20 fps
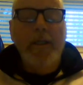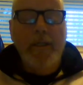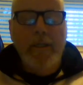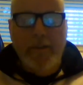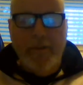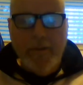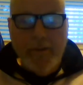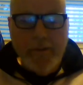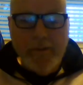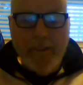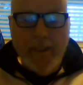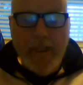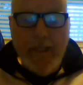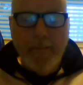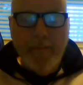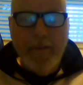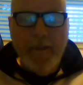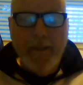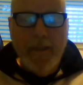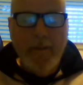So same
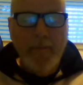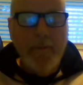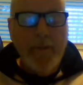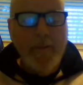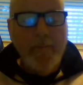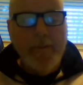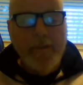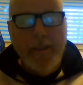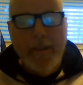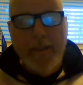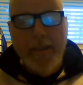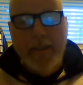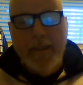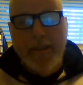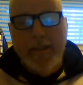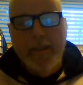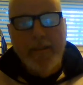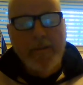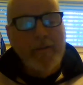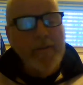thing. What I'm saying
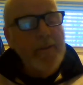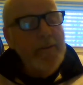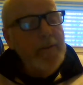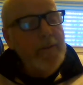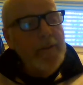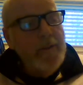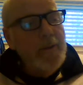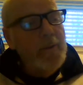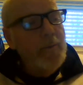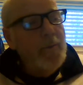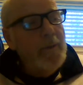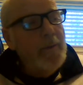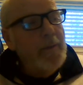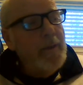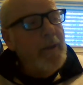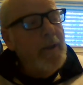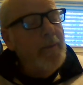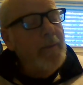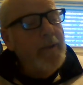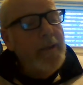is, you know, I would
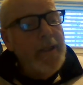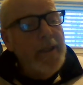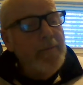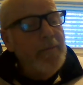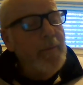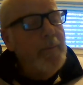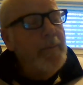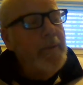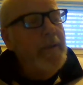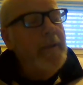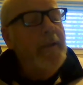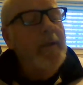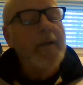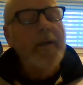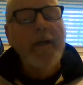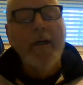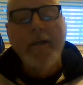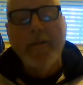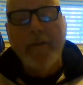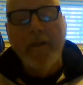have never been there.
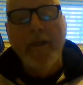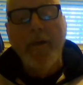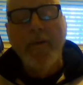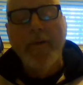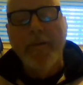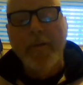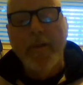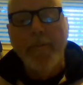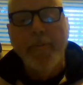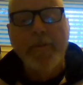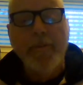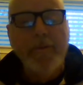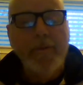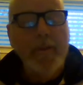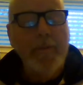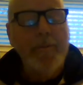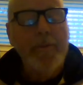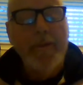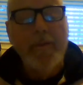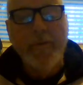God's always up to
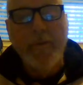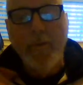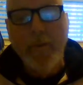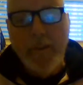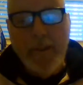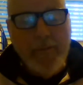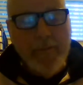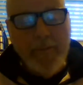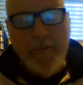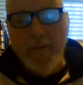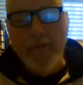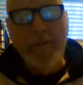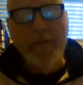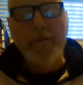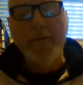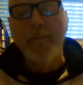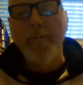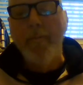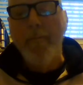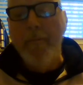something. So even all
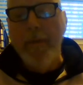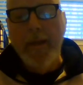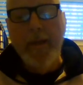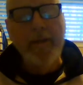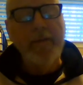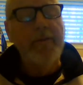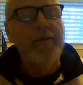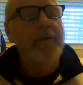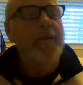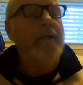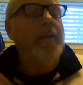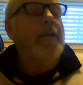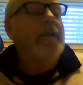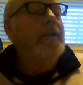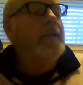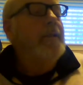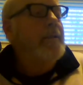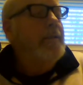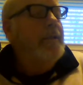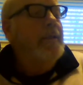this mess,
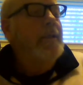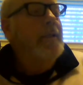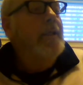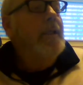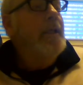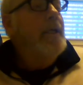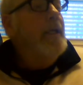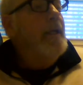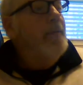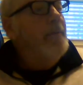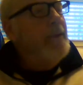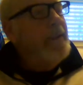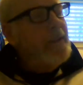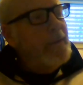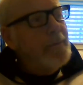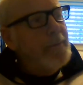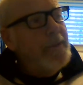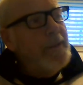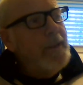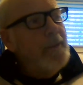guys, but
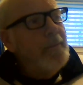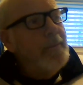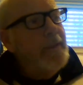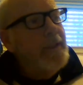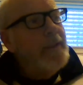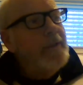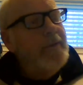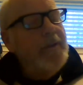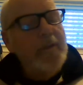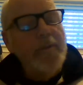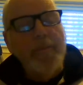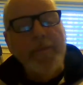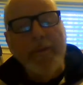it's been a mess. It's